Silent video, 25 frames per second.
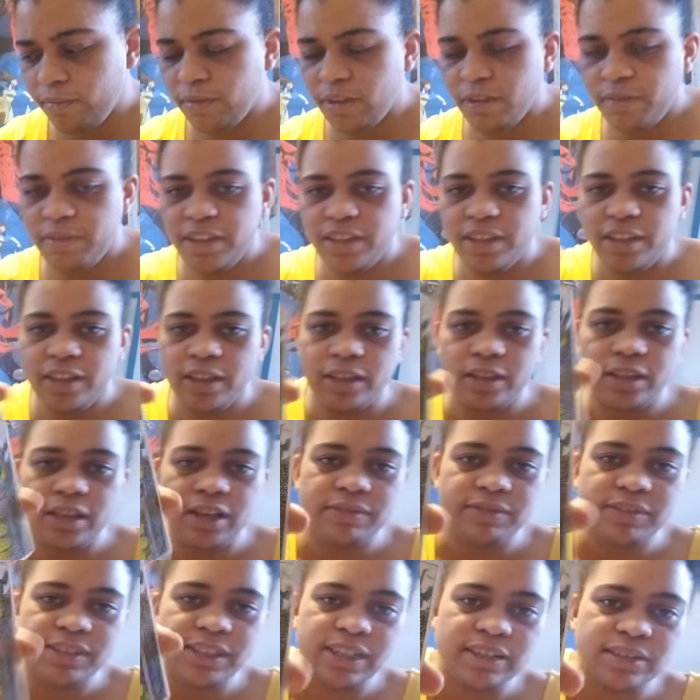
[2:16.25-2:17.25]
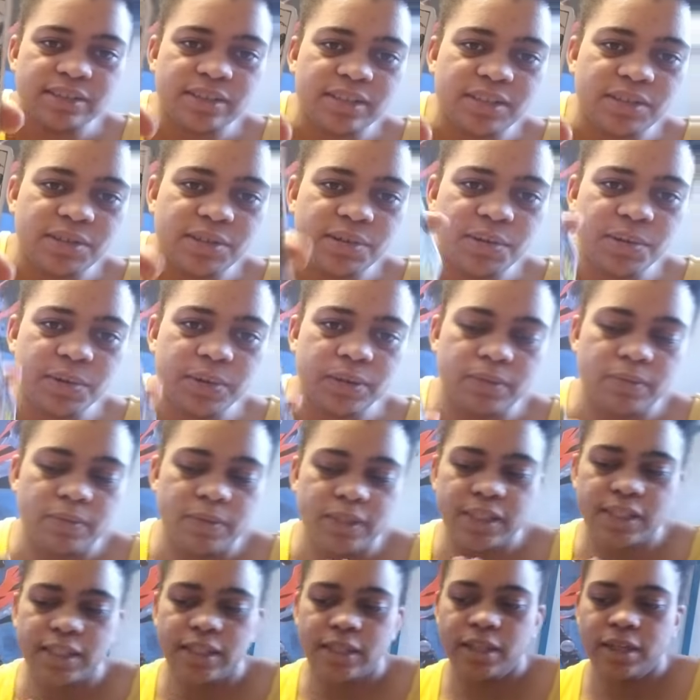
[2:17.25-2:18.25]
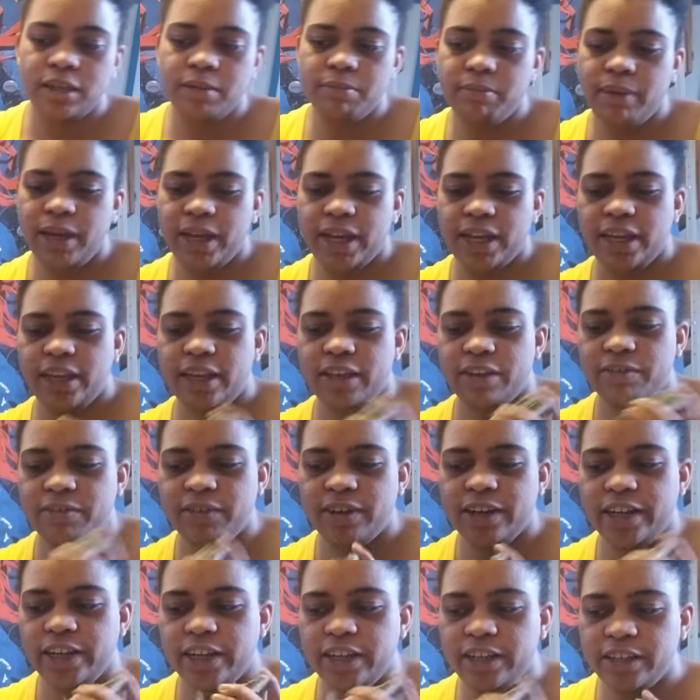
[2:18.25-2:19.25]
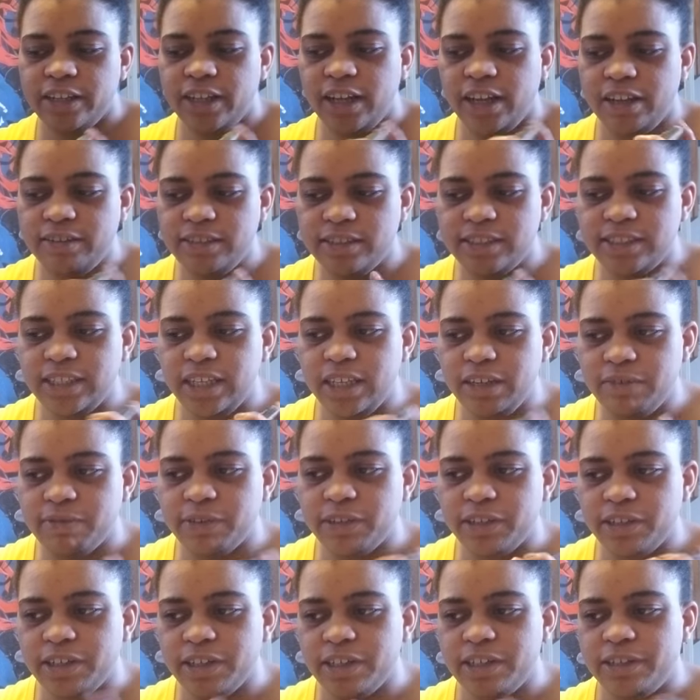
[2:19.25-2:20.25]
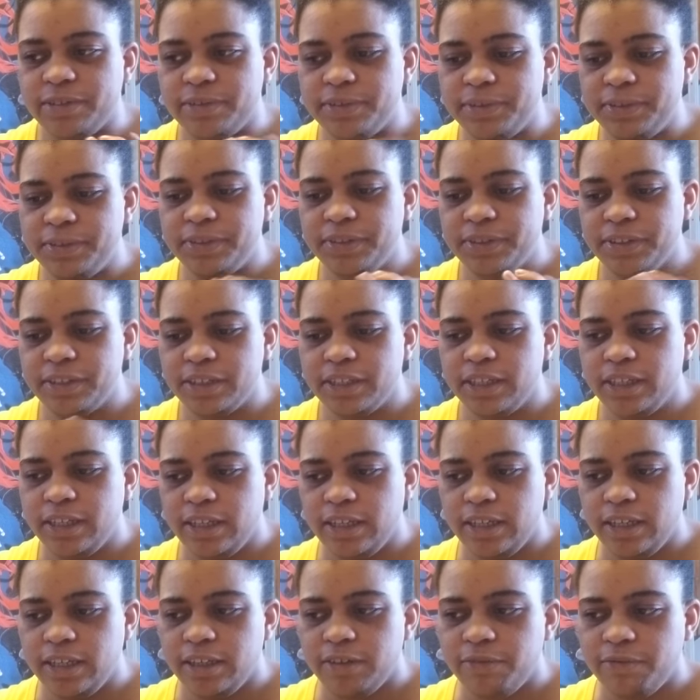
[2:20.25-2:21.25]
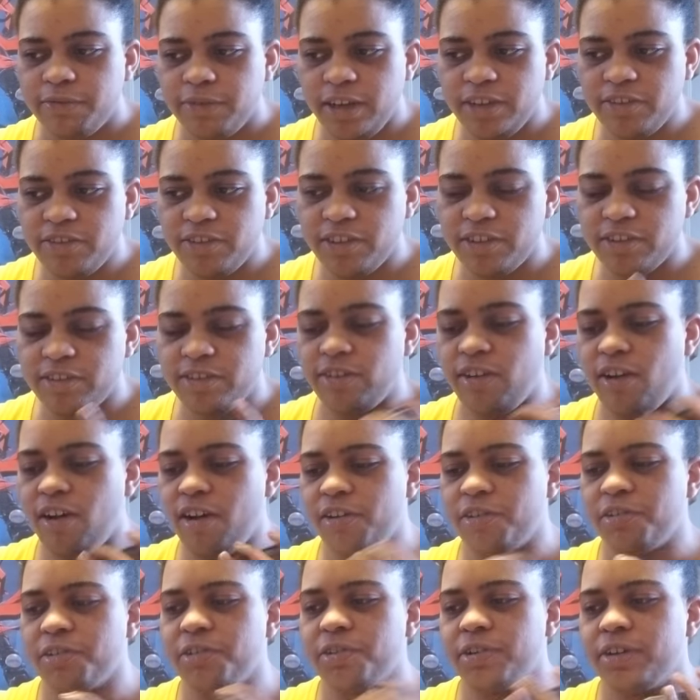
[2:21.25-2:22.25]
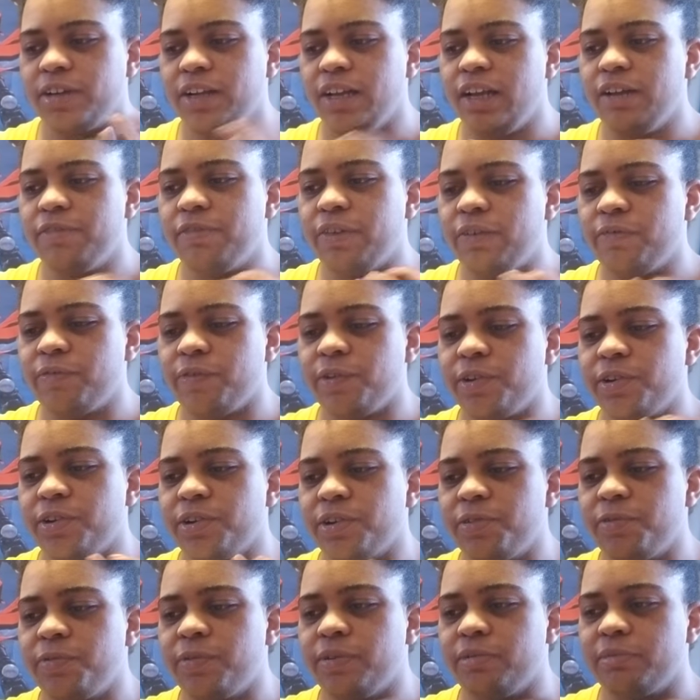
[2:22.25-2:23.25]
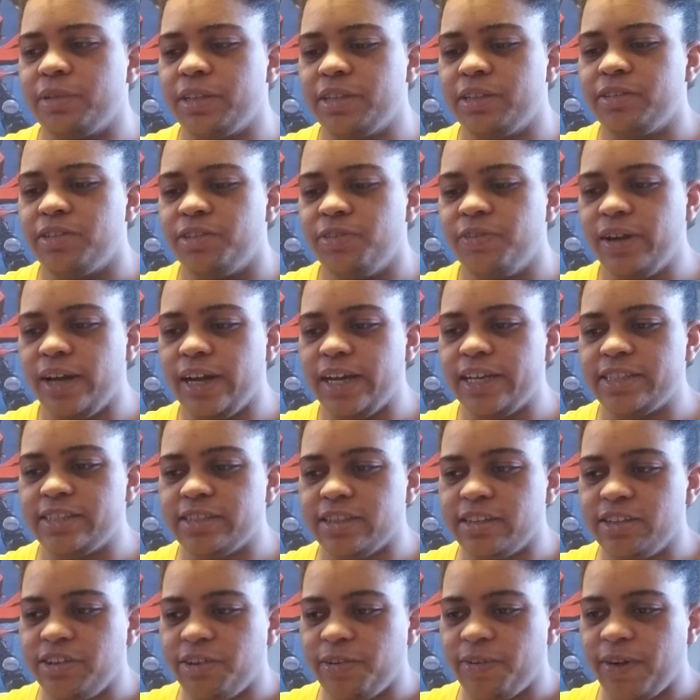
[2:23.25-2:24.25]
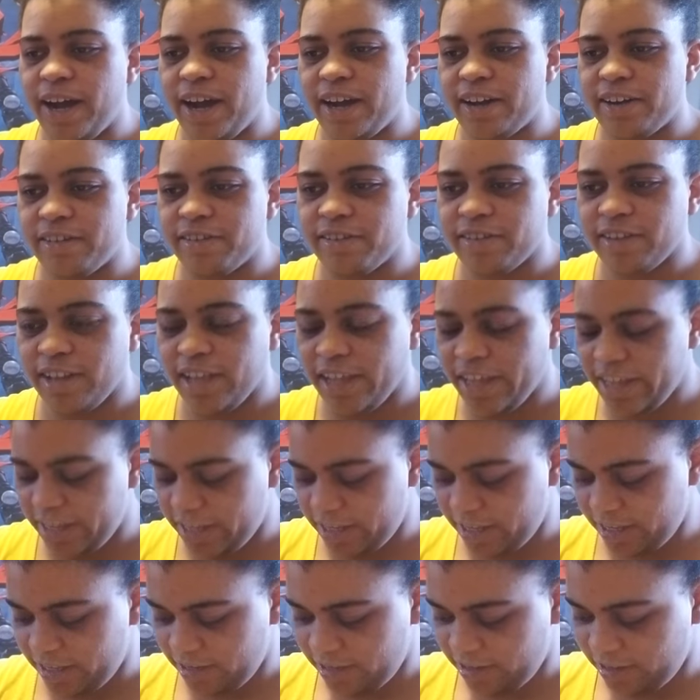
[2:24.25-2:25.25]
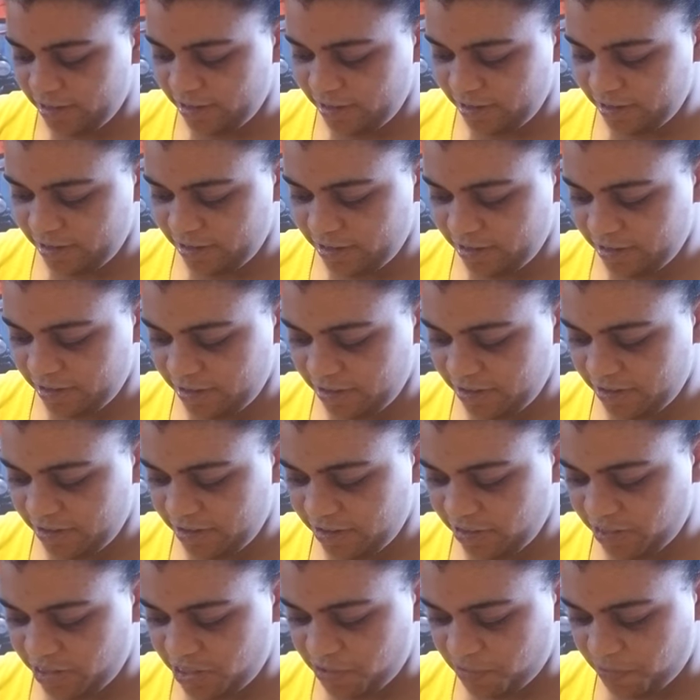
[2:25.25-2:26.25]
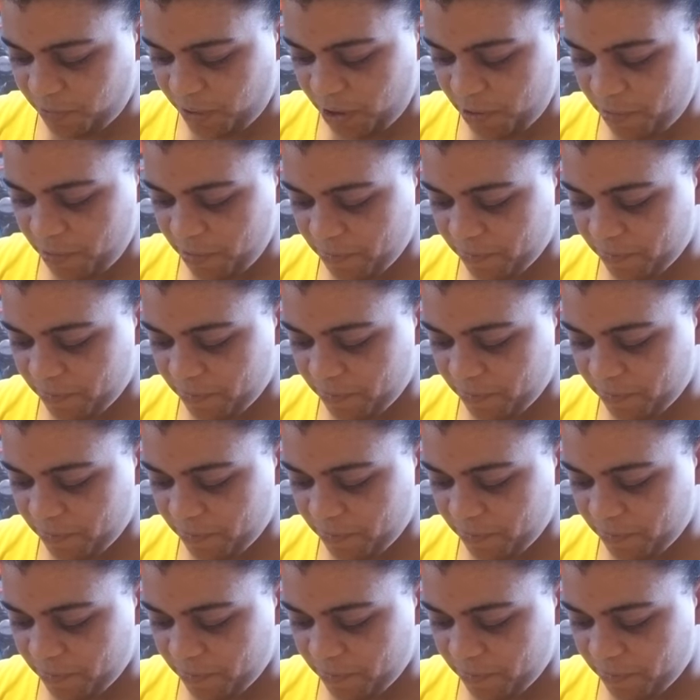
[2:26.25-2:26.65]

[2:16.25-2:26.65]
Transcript: only left out in the cold and wanting to come back in, right? I have to say, Virgo... As a daughter of a Virgo woman, you guys know how to, like, throw a